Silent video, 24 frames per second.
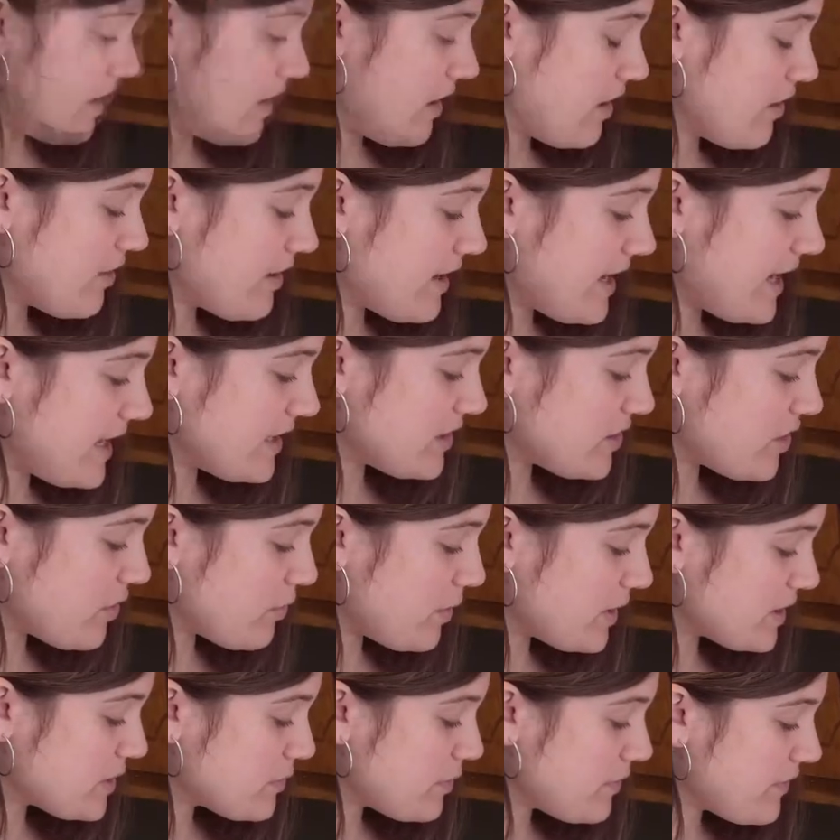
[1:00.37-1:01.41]
All right, so
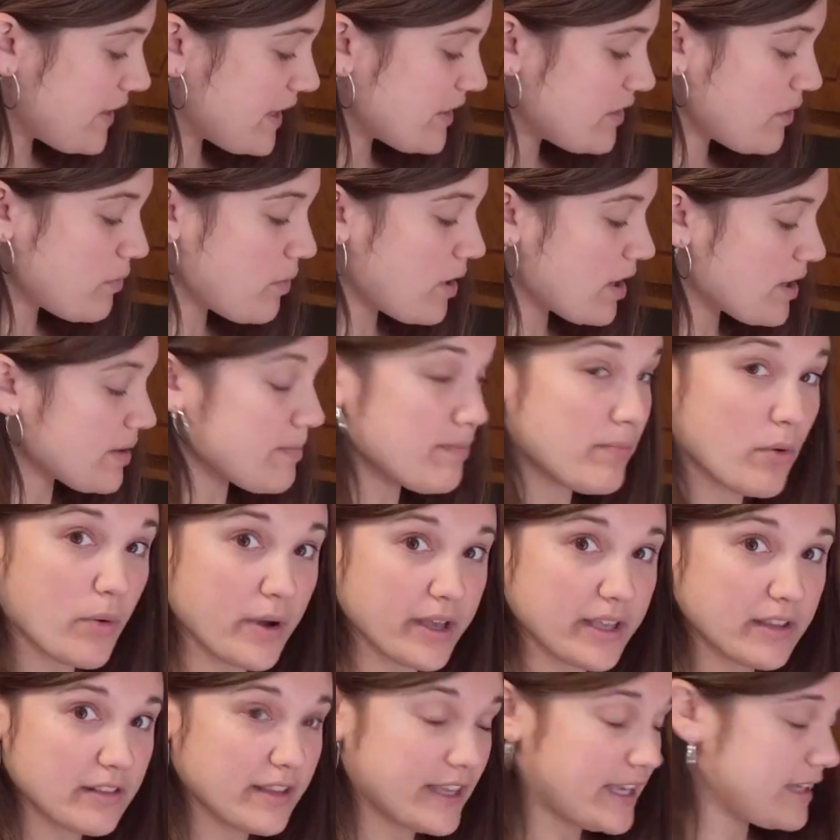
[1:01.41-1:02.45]
once we've got the water
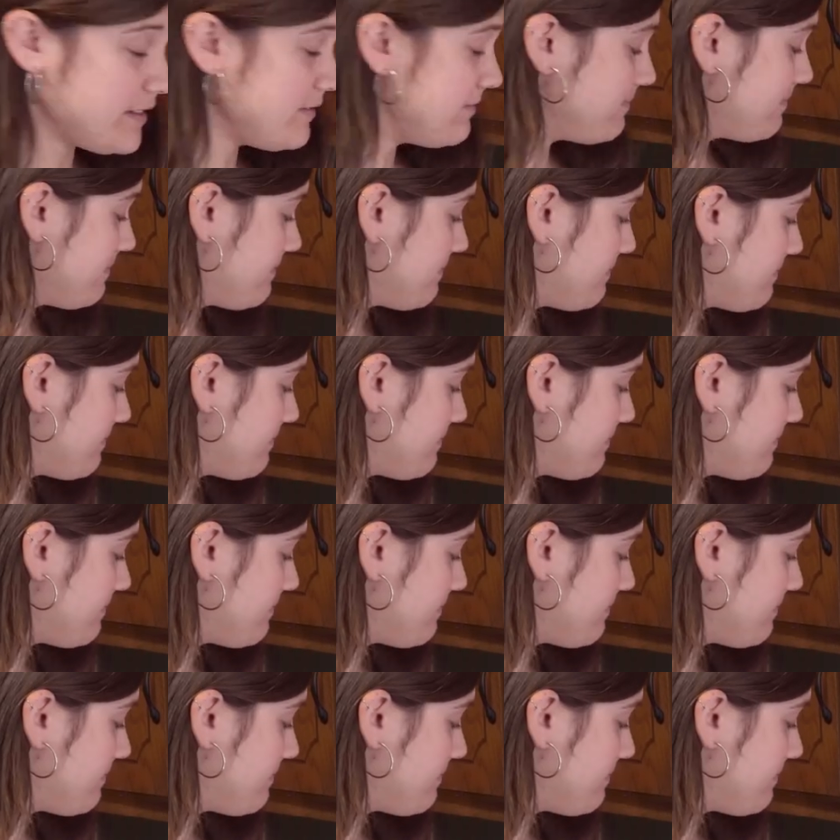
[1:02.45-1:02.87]
boiling,